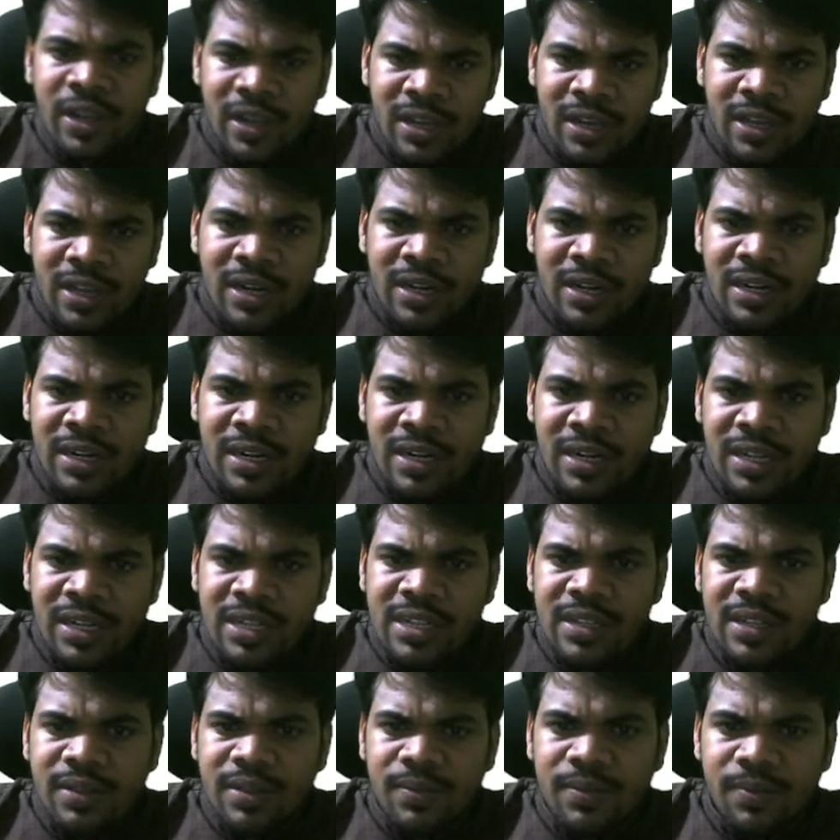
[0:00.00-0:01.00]
Correct it
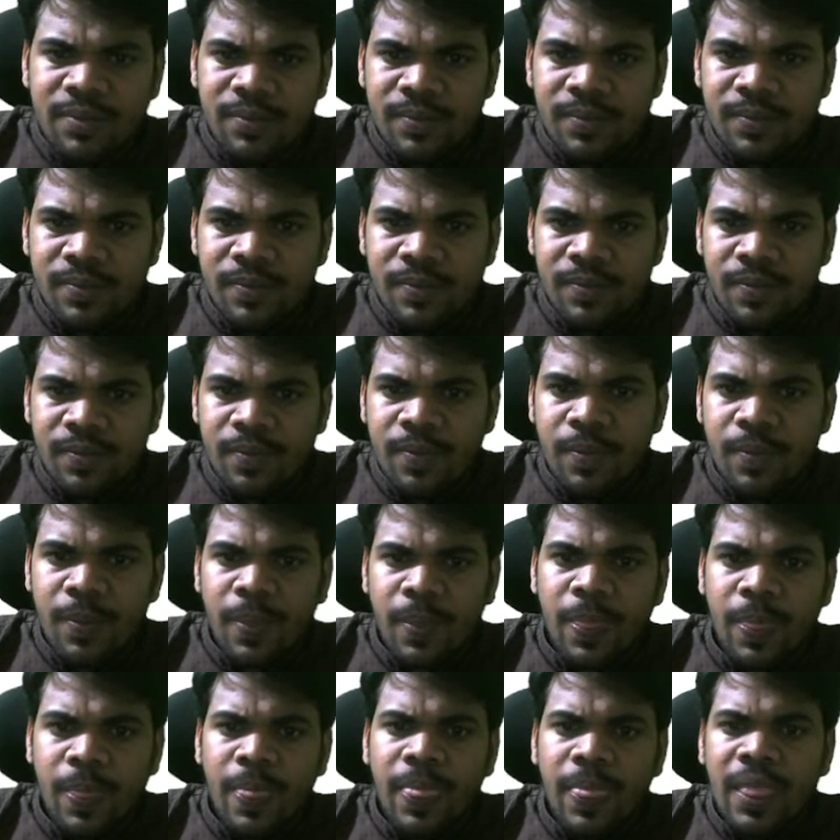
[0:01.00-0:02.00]
is.
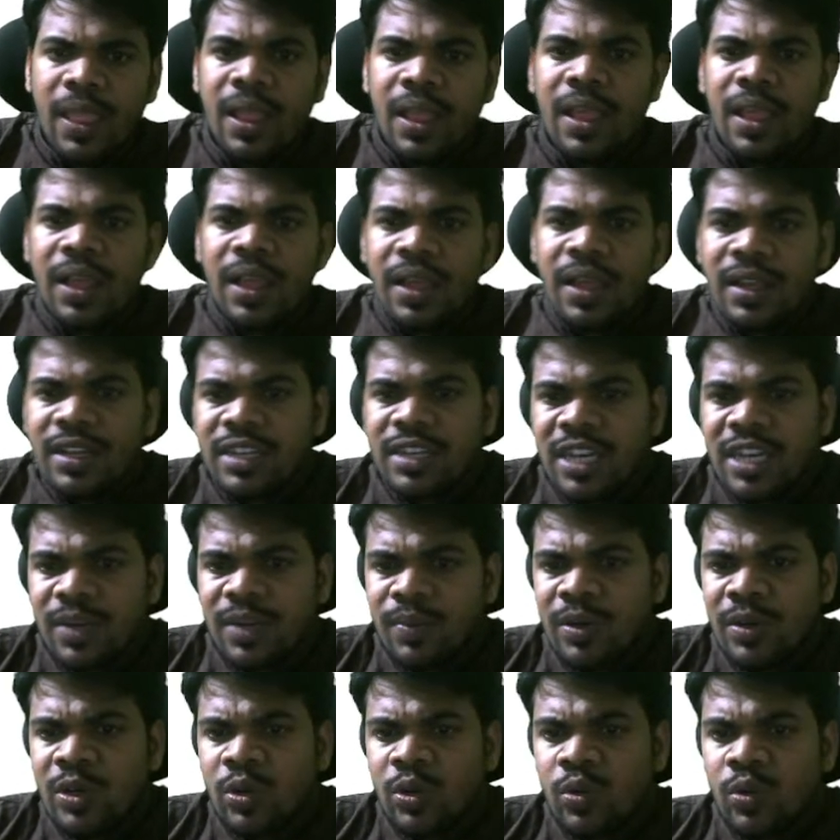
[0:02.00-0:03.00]

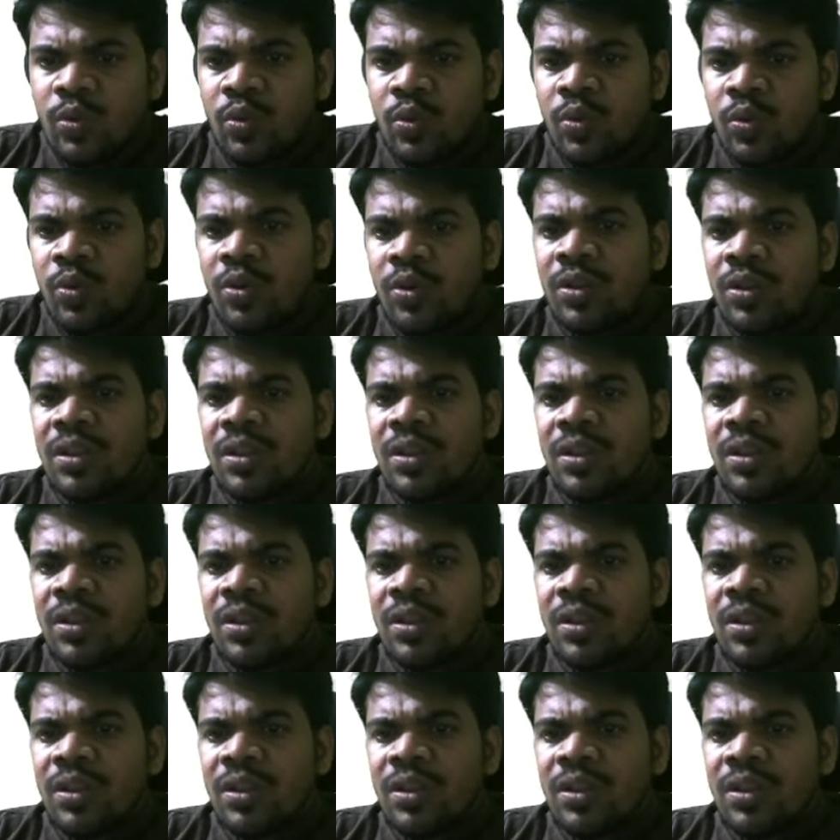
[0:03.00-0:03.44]
Statement 2.